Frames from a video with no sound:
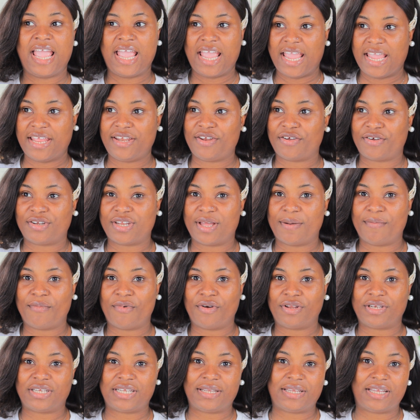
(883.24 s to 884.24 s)
any other
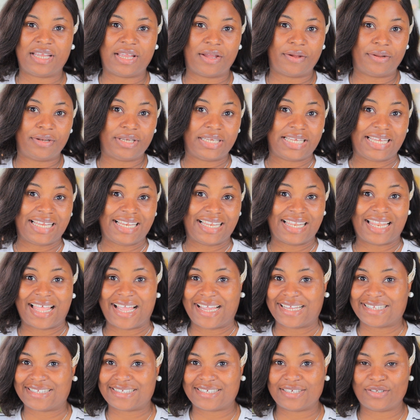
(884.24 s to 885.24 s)
money in
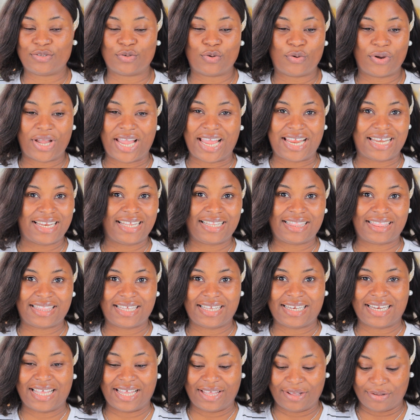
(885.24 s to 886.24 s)
lighting or
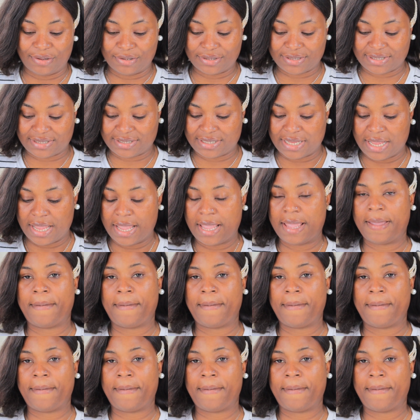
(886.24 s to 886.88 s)
anything else.